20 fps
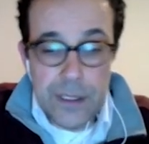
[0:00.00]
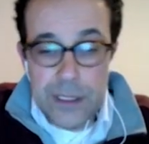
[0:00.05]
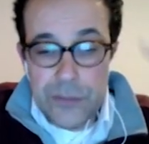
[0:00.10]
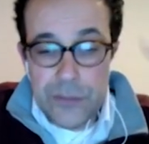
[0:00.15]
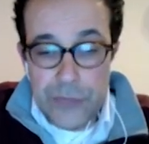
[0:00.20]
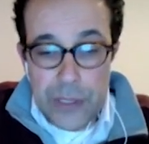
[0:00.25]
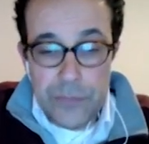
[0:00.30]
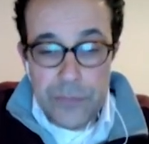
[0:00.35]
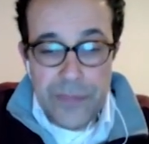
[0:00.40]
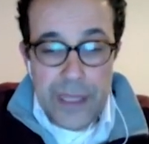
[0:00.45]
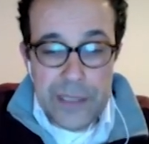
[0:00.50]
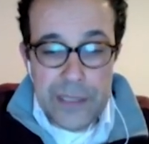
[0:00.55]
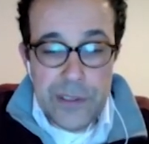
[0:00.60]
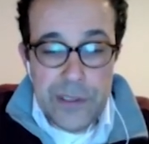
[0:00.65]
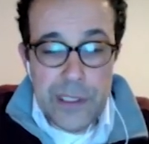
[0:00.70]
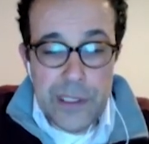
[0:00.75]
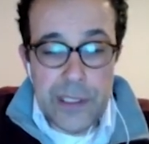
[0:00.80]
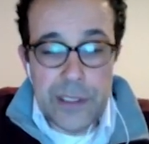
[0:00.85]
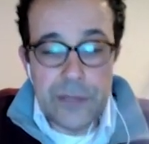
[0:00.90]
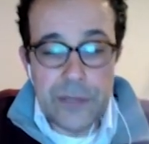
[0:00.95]
around
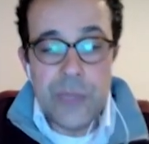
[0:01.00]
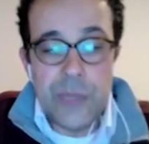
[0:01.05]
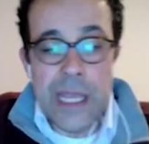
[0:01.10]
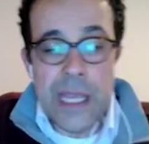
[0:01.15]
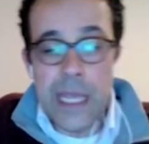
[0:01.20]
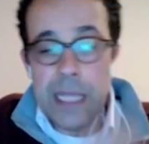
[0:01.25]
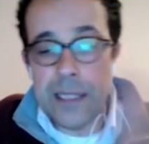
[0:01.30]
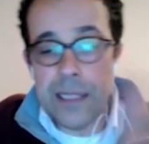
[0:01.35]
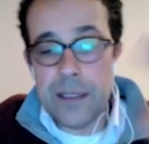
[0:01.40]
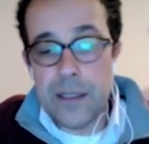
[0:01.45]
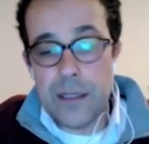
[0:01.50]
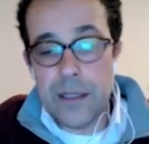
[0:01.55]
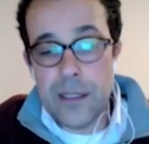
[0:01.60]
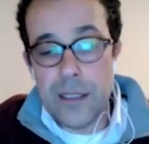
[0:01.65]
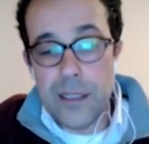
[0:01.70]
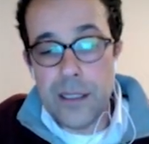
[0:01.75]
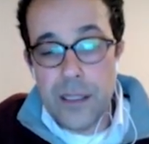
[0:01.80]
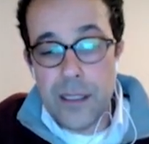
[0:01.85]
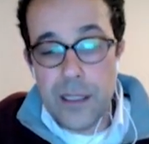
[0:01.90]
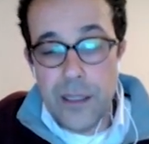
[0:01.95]
that year,
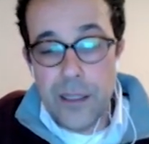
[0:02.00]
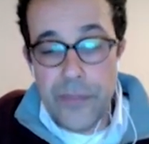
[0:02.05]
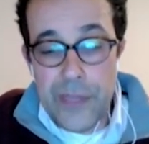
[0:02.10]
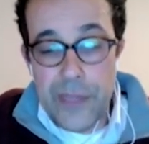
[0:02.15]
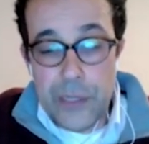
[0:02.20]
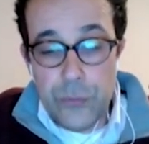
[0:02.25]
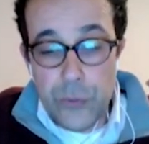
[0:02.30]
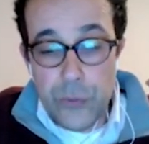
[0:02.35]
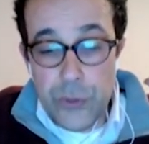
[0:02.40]
there